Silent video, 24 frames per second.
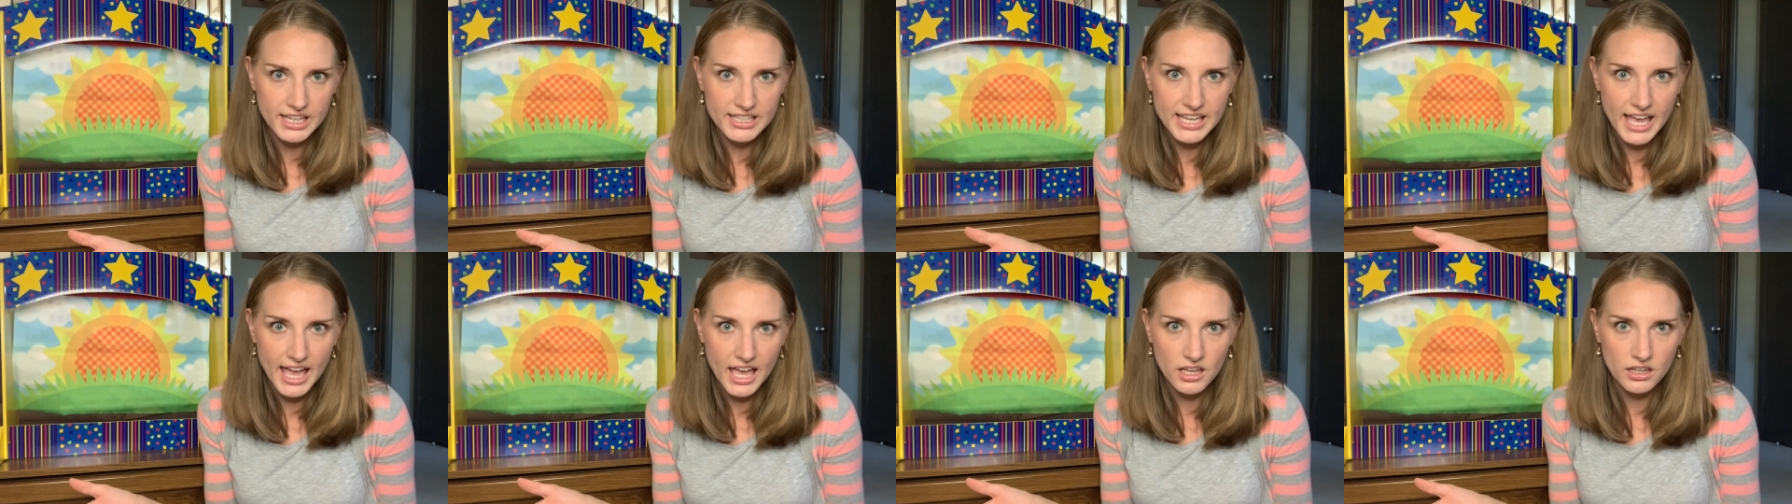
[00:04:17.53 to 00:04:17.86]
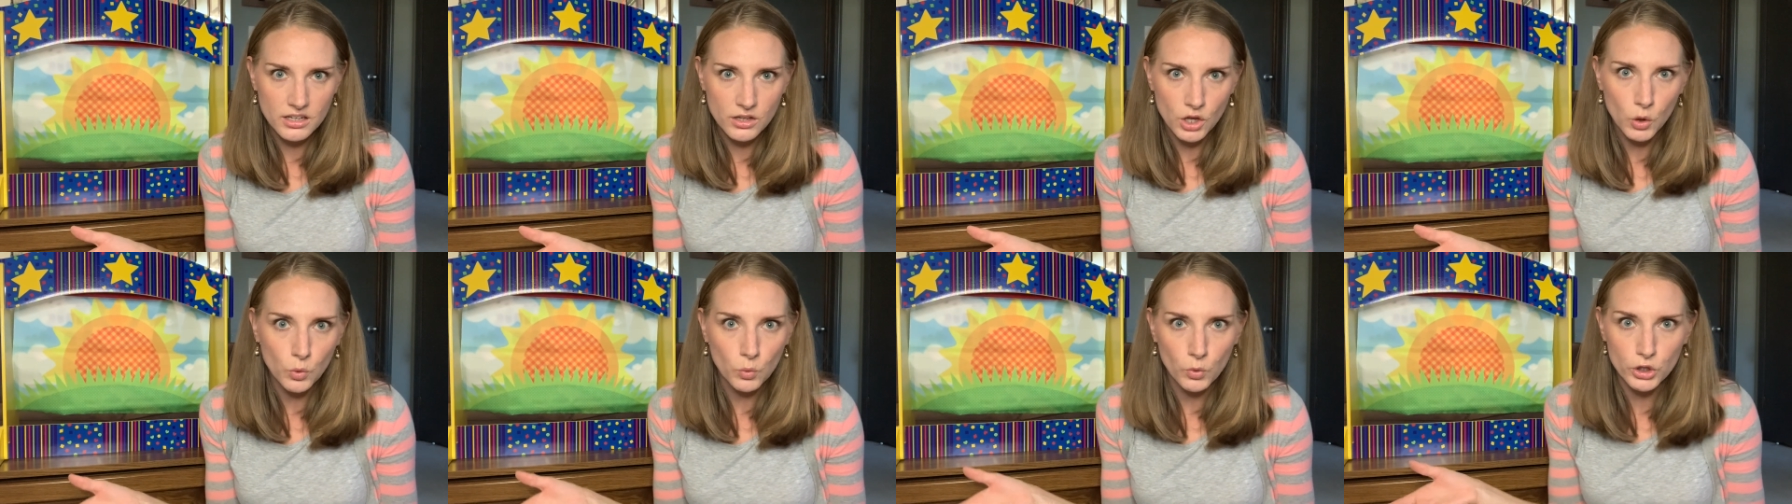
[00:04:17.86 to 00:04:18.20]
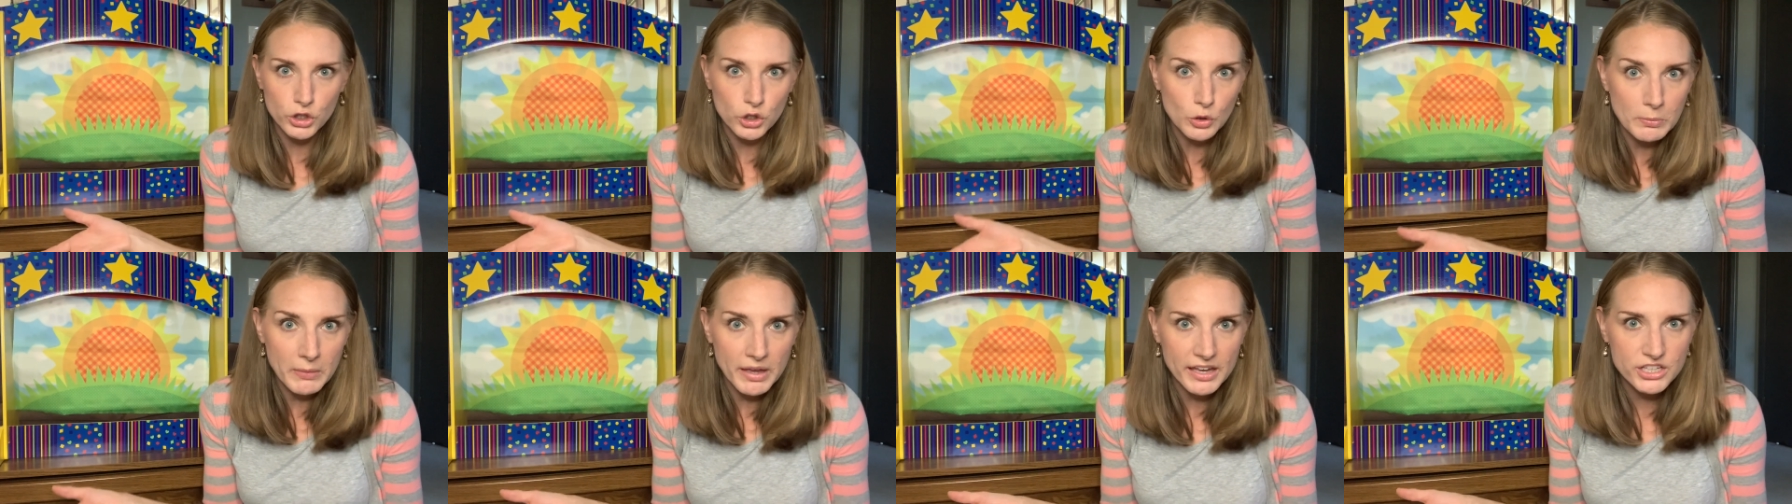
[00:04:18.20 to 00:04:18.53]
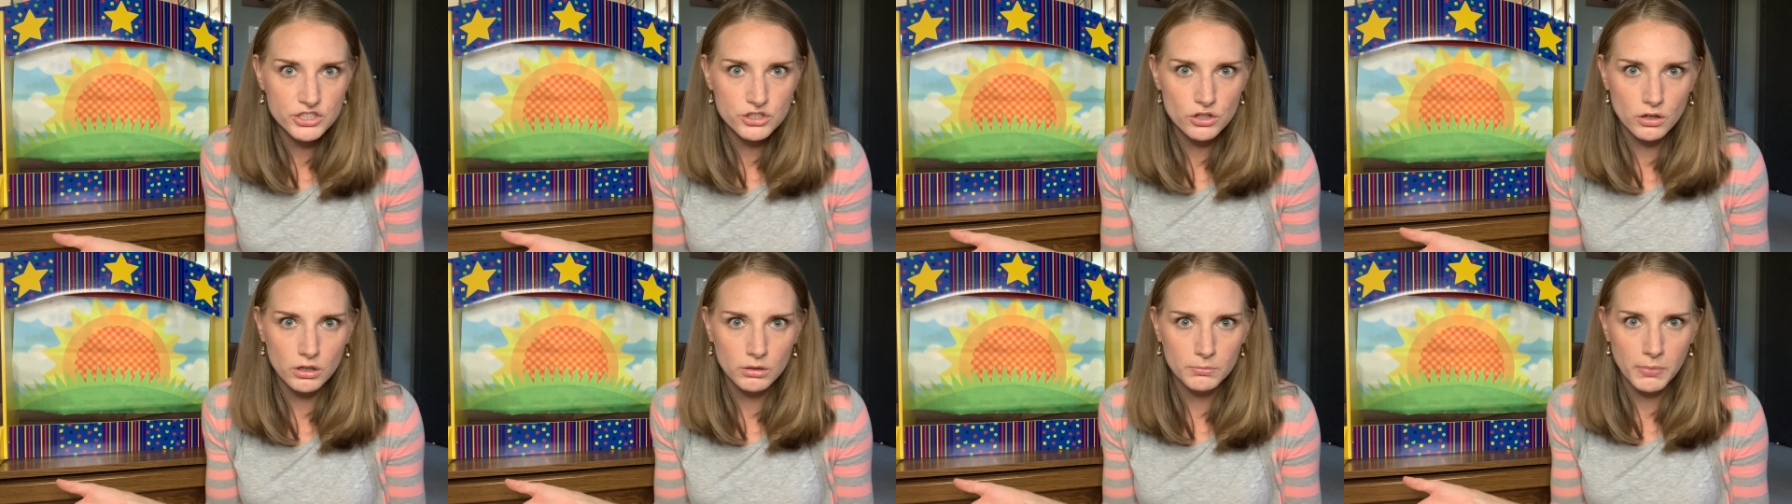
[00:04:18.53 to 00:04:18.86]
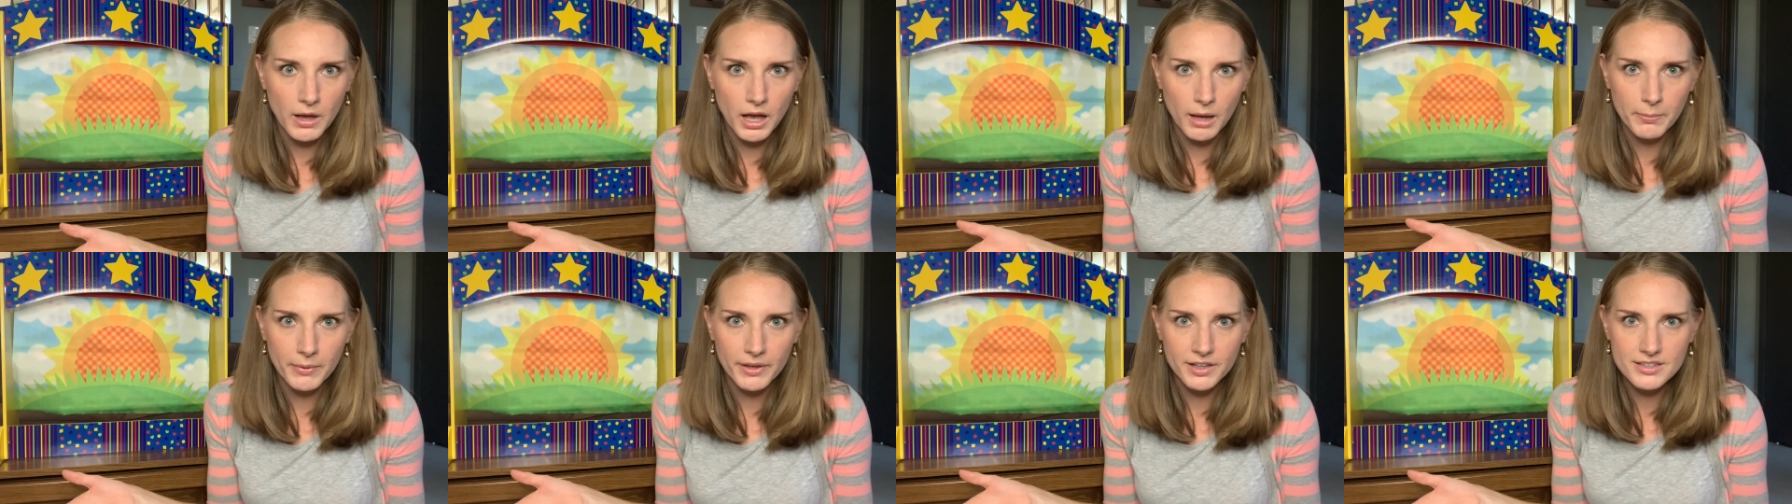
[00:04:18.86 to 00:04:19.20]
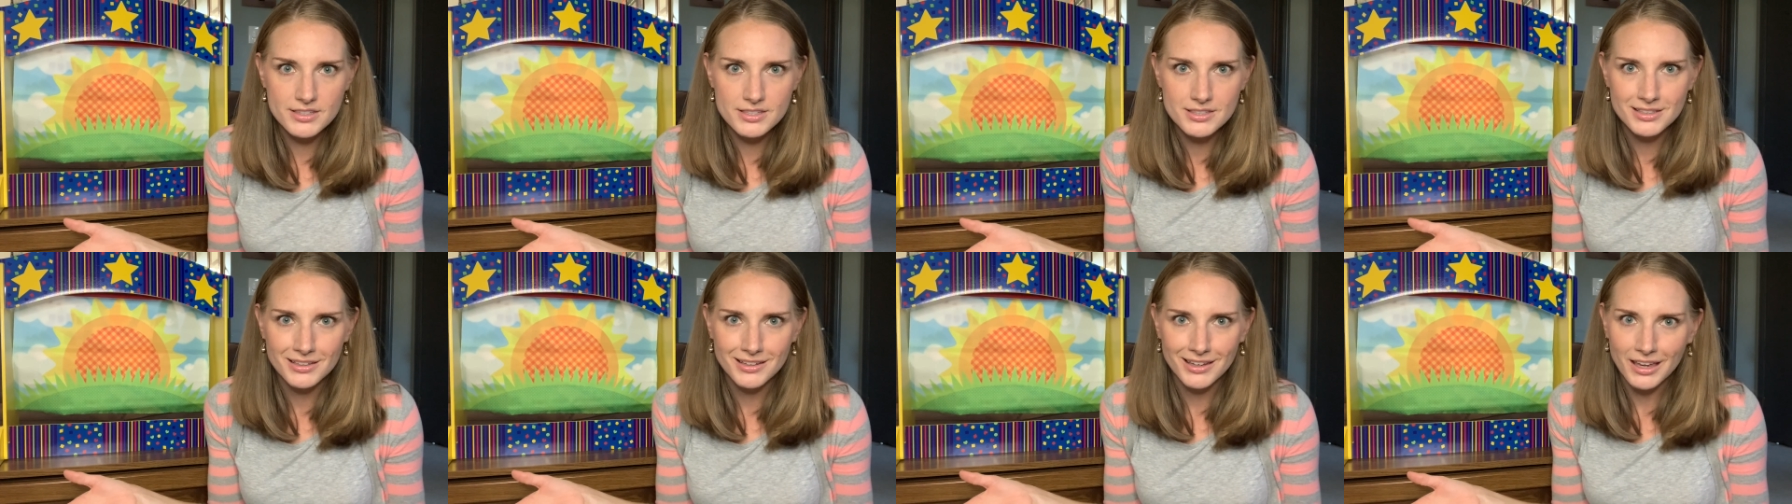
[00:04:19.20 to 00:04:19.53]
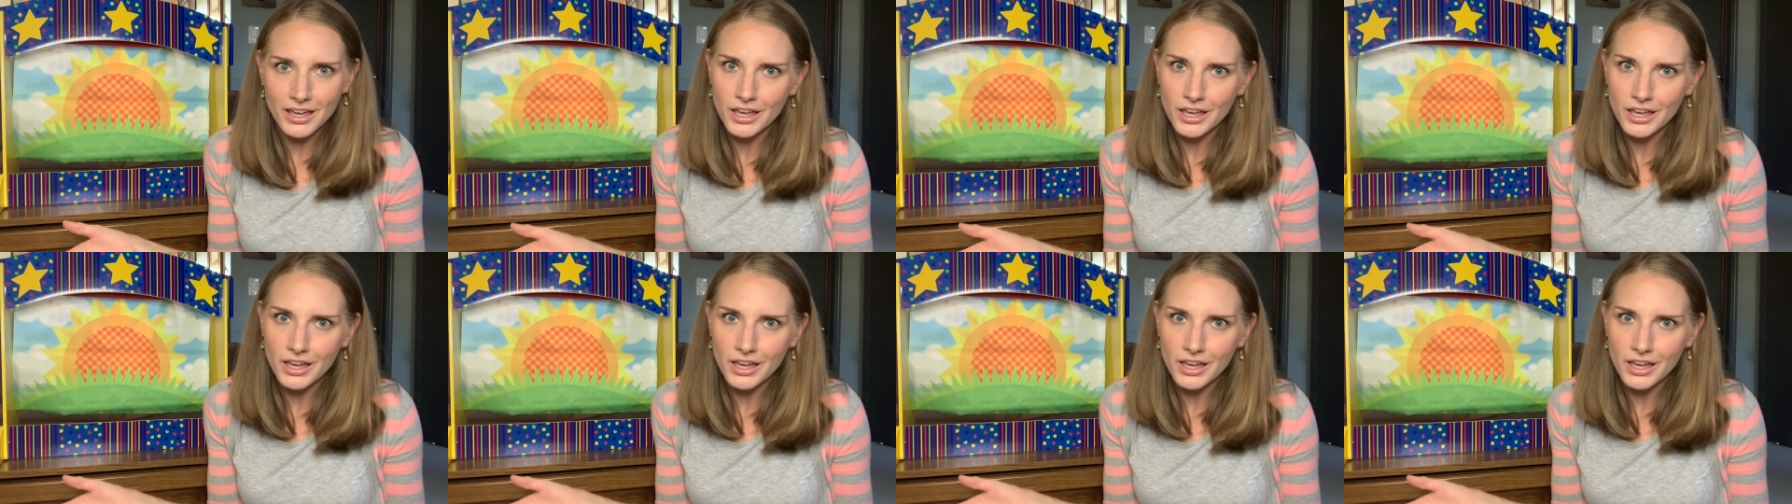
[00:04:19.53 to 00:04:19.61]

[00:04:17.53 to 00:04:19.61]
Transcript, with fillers: yet, where you made your own puppets,